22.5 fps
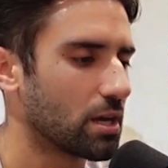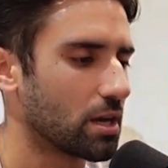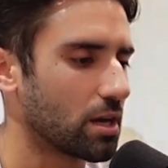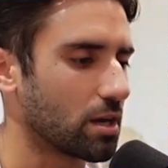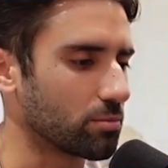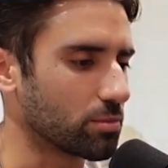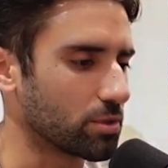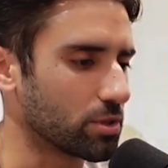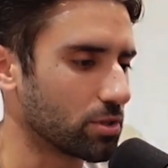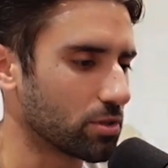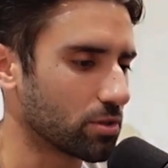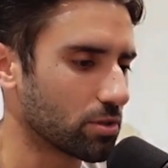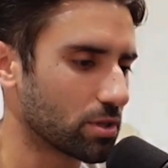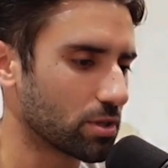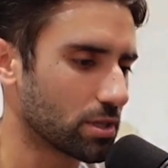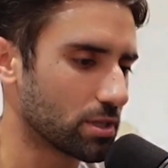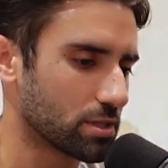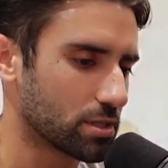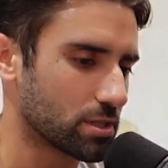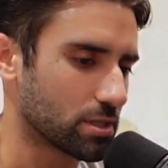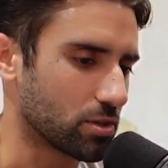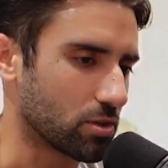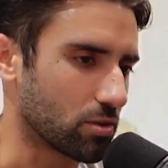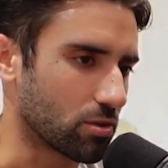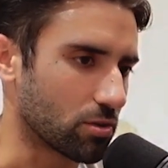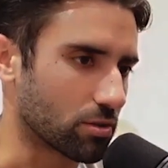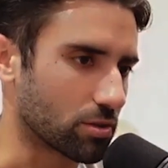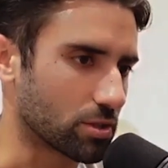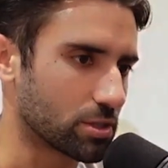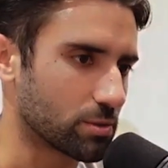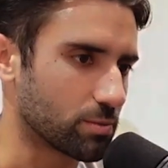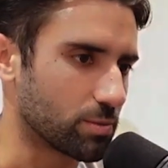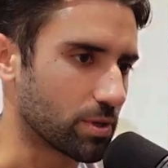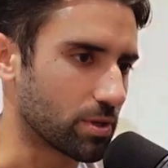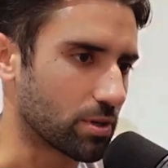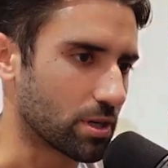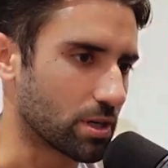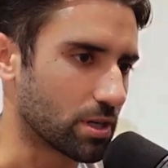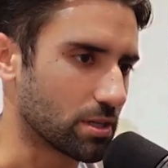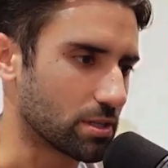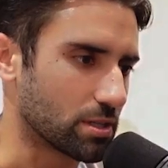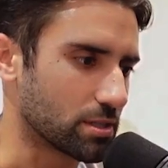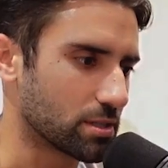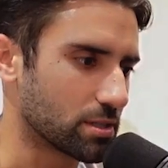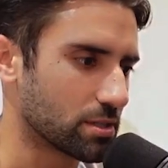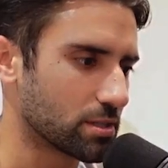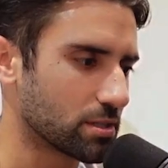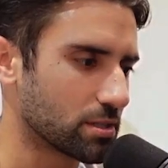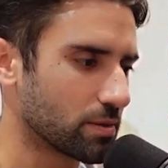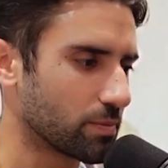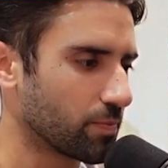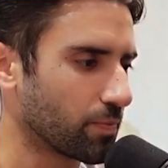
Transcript: I'm curious, in your experience,